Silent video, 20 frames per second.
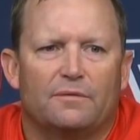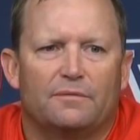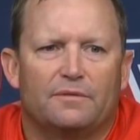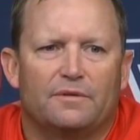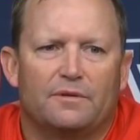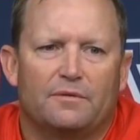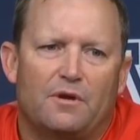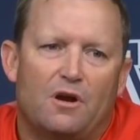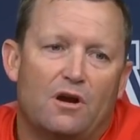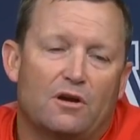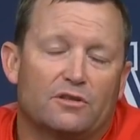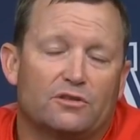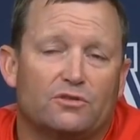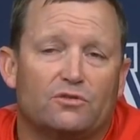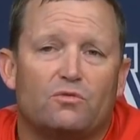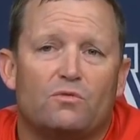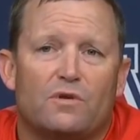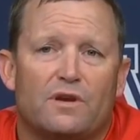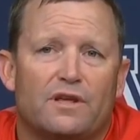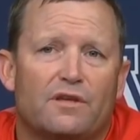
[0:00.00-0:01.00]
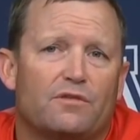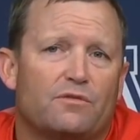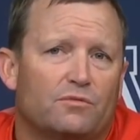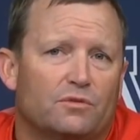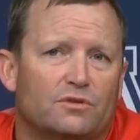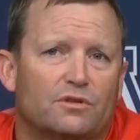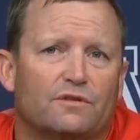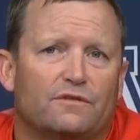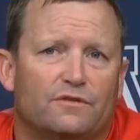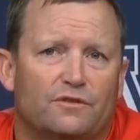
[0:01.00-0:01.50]
I mean, August 20th
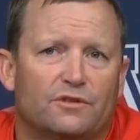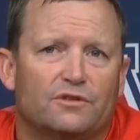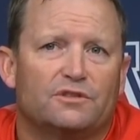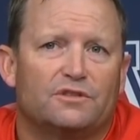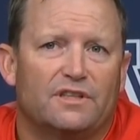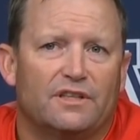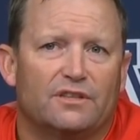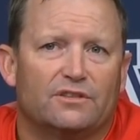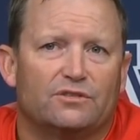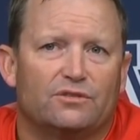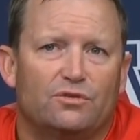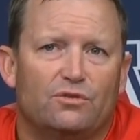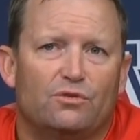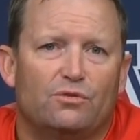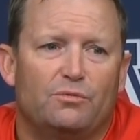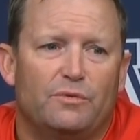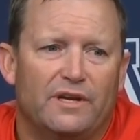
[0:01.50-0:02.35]
was our first day of school.